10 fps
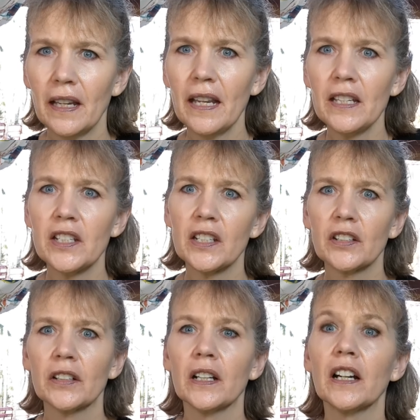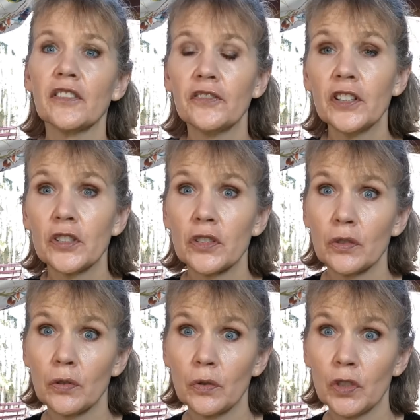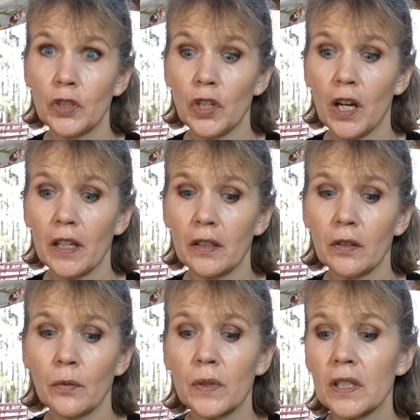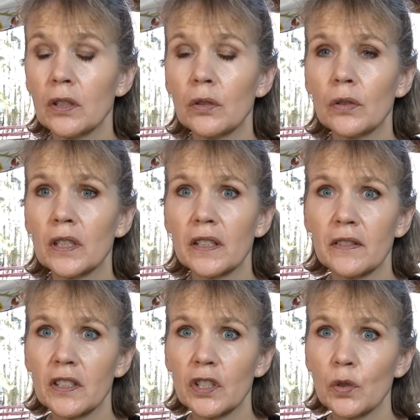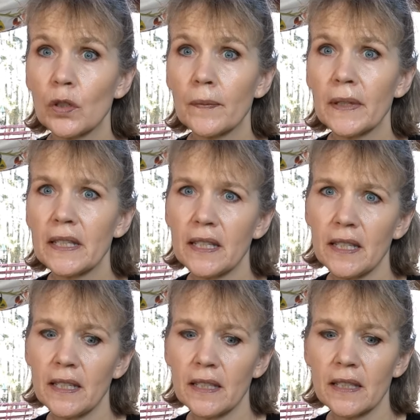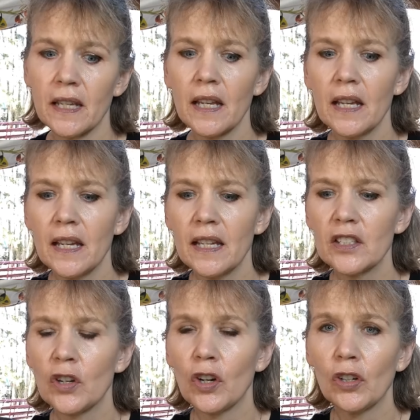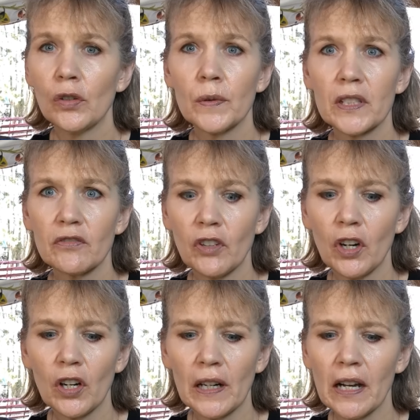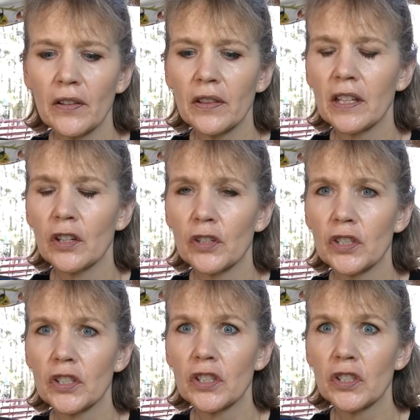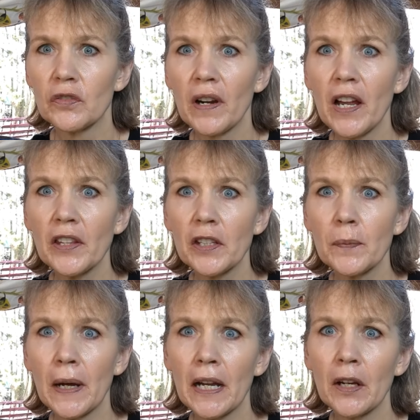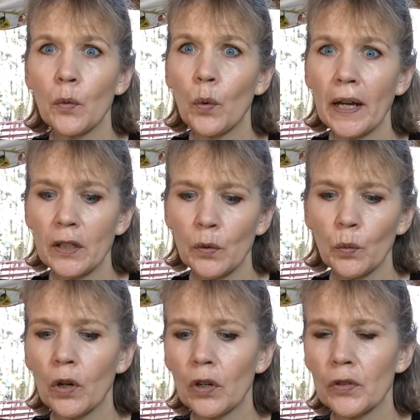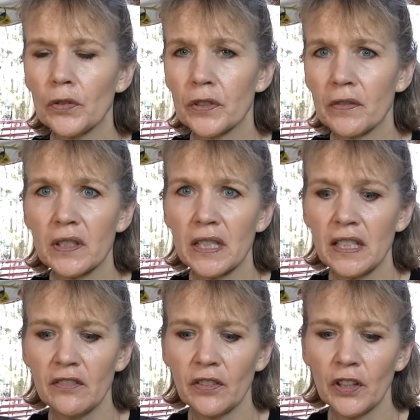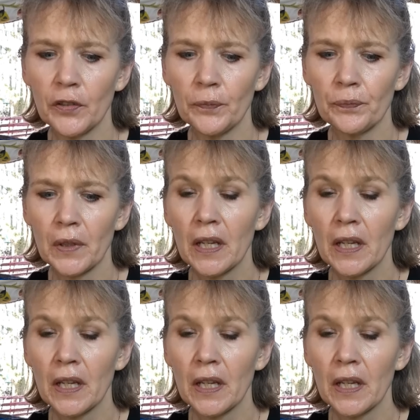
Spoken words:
Aesir, a fierce old Jotun, was lord of the stormy seas. His hall was far out in the ocean, surrounded by white walls of sea foam.